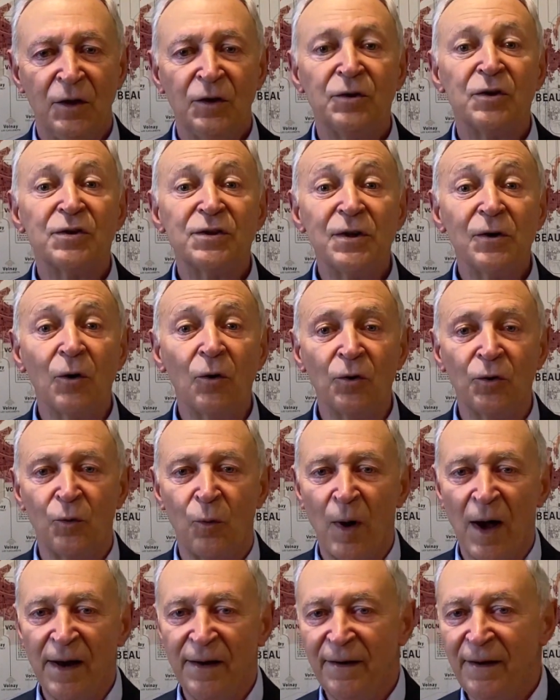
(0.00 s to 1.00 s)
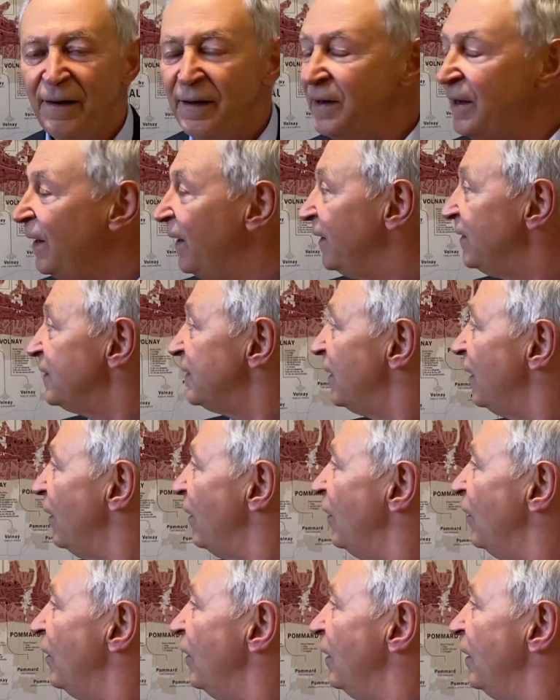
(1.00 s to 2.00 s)
The second one is
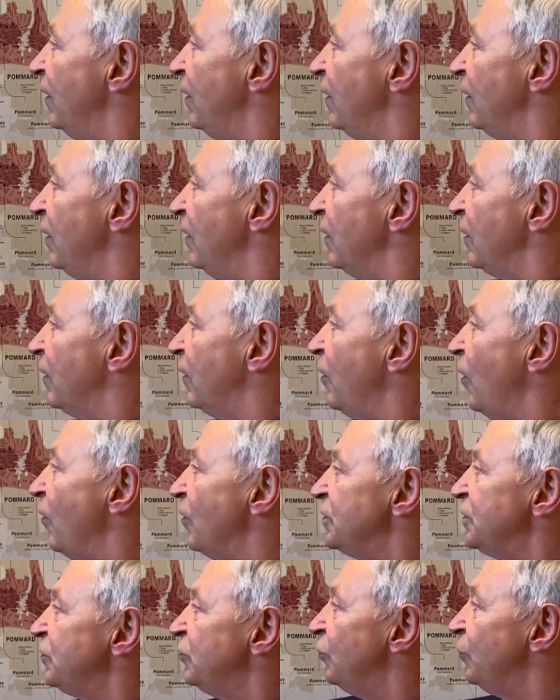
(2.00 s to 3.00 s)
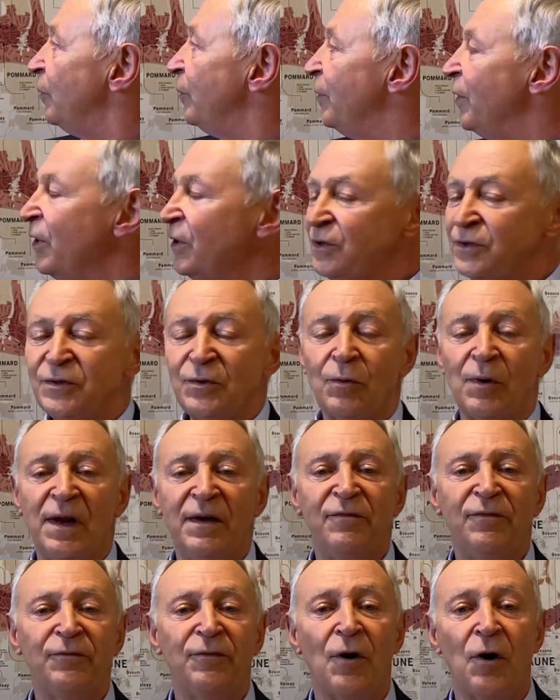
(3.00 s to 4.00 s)
close to Meursault
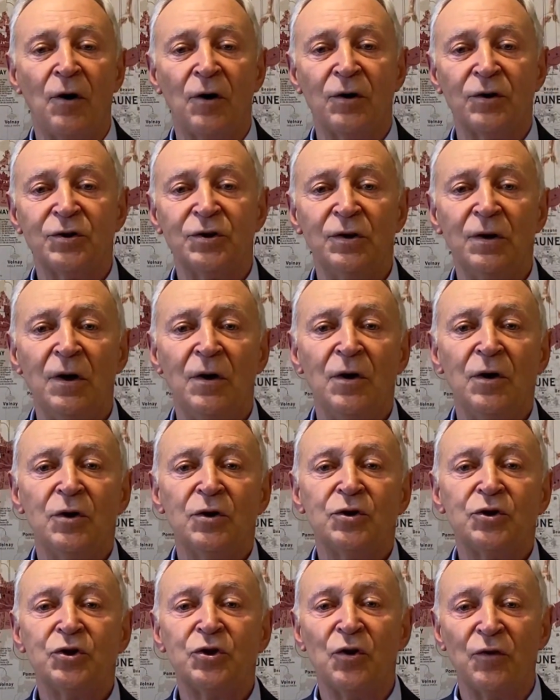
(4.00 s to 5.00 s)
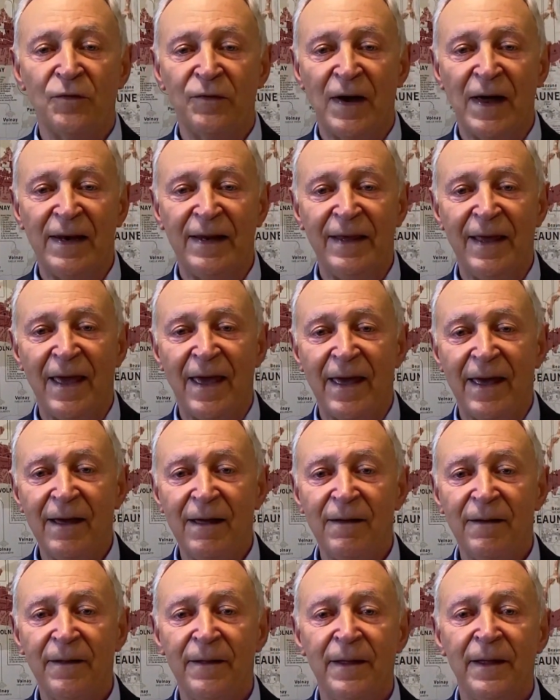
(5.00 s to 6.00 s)
Les Forges,
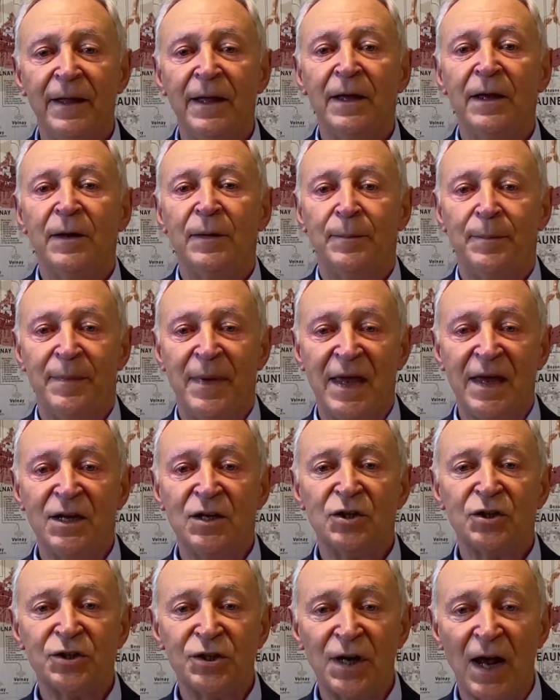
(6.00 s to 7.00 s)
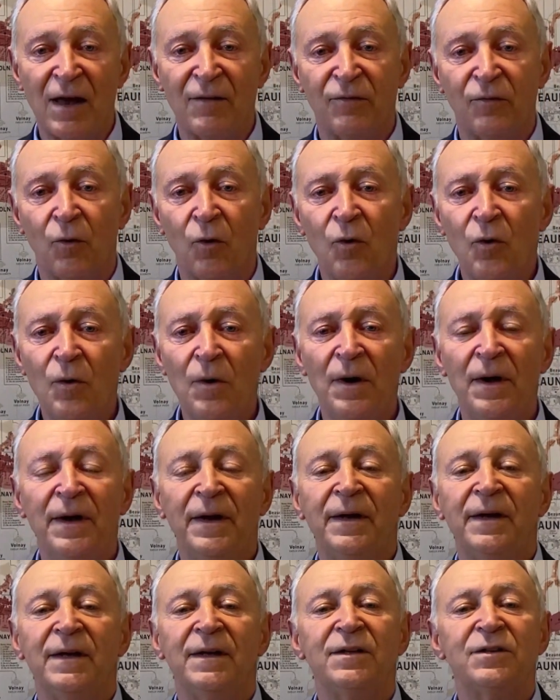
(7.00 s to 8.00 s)
Chevalières, Meursault.
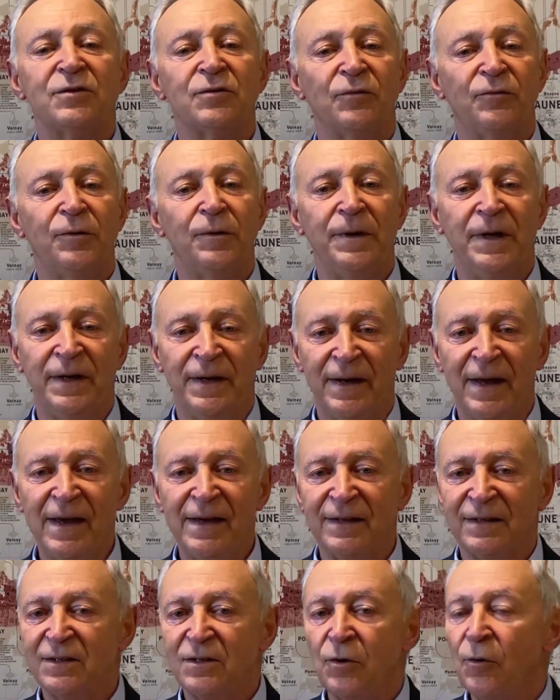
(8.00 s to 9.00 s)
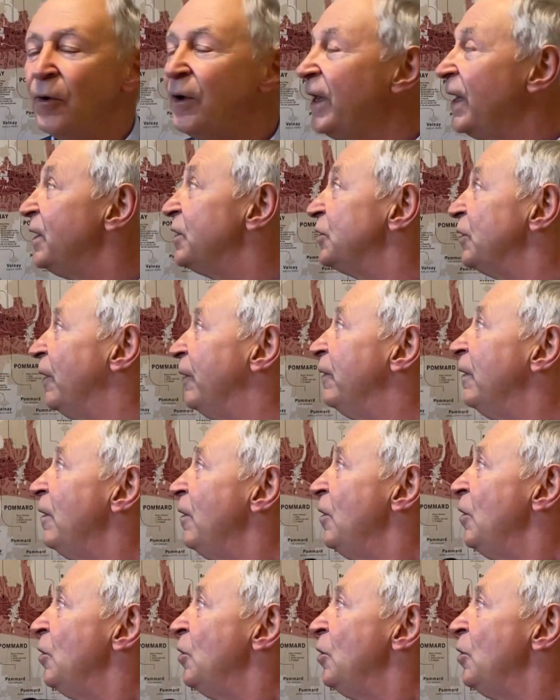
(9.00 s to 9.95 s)
It's a very nice location.